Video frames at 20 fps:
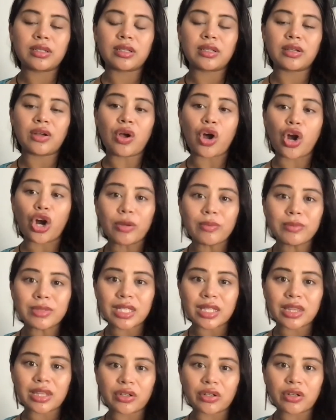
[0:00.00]
harms
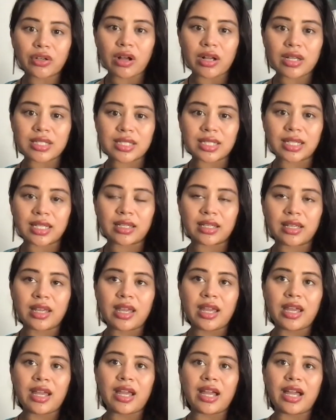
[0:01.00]
that they're causing
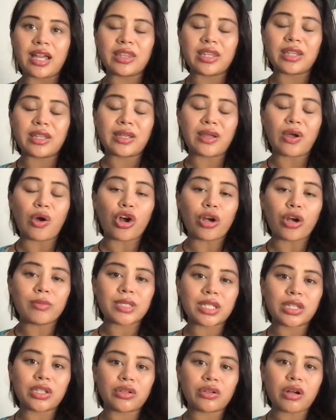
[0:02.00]
and the harms that
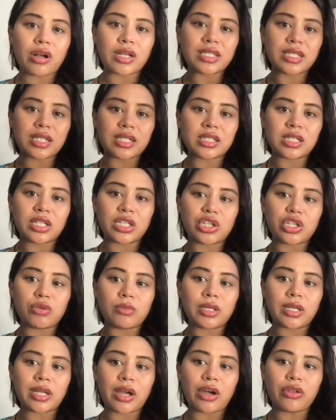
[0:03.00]
they're causing to human
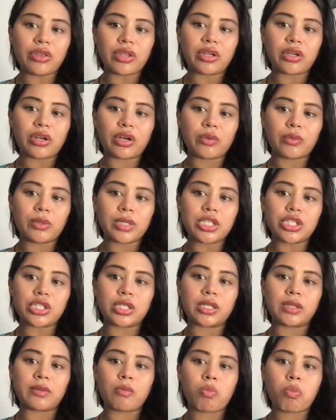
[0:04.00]
health in our
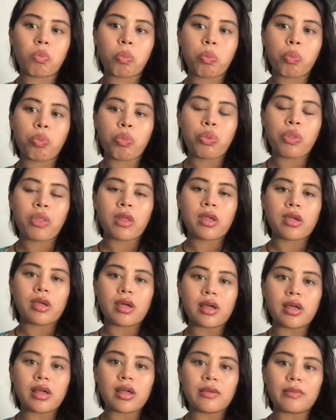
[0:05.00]
region.
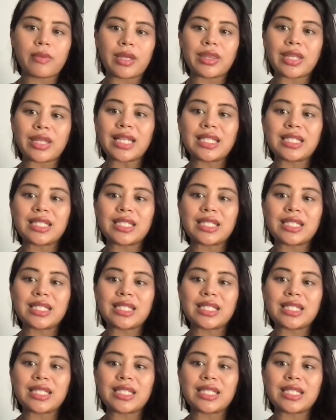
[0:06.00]
And that's